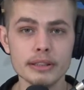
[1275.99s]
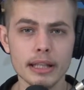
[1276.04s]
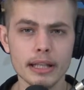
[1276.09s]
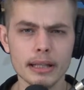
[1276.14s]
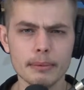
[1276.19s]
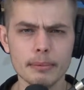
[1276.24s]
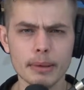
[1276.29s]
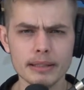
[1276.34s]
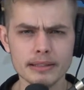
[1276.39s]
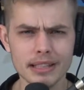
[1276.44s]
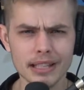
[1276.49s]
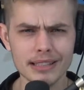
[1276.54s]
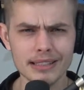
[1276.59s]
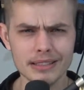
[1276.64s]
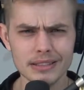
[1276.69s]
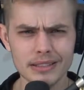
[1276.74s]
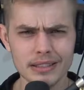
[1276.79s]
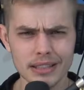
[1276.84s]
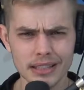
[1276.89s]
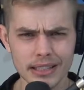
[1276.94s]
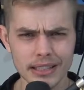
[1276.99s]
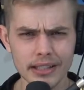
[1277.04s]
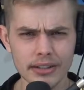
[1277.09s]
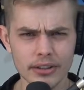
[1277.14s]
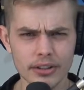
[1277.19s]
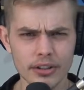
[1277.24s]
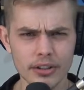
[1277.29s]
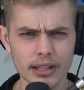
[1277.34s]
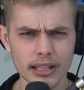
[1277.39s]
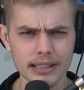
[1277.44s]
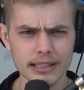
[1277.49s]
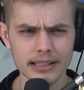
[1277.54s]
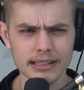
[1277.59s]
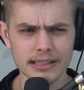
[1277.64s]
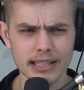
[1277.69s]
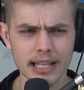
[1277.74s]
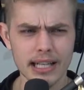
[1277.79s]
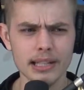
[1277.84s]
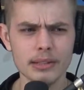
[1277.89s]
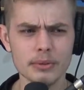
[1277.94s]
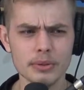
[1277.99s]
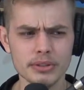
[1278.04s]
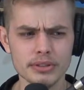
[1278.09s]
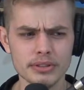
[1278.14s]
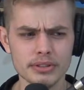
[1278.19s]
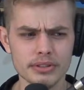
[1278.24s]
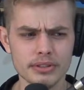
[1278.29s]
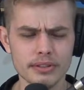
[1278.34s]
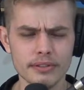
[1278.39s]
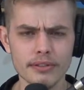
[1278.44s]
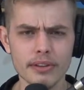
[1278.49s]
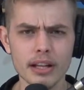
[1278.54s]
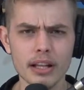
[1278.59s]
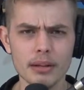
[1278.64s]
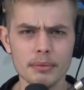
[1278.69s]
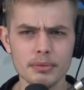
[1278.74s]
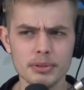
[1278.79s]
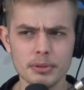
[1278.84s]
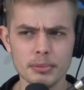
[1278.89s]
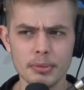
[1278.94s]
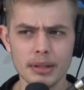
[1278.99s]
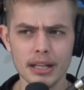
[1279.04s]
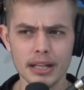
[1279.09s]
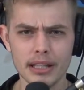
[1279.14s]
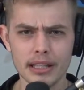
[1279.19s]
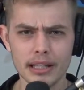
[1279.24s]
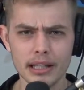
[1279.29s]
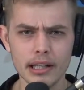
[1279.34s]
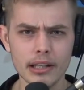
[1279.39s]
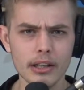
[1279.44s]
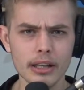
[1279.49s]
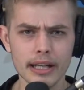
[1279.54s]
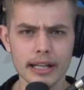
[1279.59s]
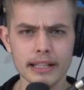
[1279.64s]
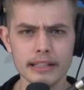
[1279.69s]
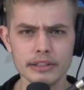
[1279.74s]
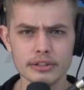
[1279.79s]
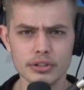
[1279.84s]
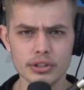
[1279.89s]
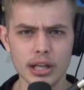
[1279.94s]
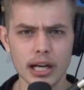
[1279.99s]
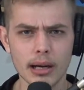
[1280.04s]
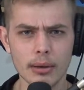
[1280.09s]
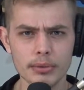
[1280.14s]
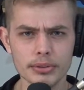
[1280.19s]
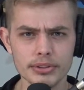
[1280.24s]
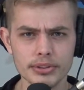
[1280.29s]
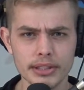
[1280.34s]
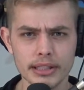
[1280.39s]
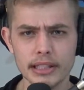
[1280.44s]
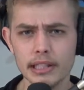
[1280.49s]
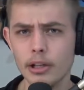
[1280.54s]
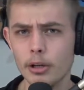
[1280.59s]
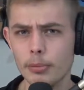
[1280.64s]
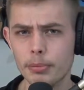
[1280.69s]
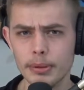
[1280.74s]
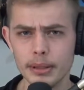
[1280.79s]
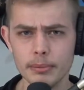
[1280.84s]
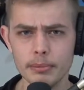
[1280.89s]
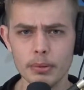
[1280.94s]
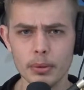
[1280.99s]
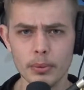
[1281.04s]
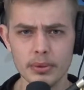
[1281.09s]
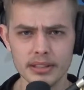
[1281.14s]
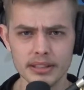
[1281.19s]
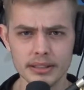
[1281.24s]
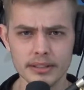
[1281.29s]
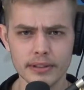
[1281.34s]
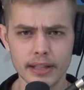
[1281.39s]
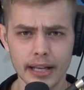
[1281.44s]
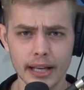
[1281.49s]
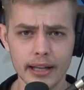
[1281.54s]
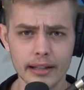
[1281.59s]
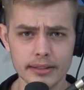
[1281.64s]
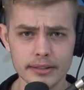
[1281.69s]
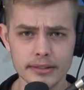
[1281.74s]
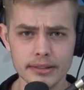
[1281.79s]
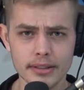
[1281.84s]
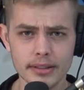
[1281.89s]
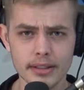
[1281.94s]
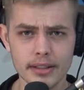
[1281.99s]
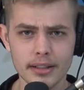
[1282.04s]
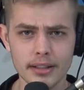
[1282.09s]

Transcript: Like Mike Tyson's a killer. Like this guy was developed to be a kill. Like his job was to kill people with his hands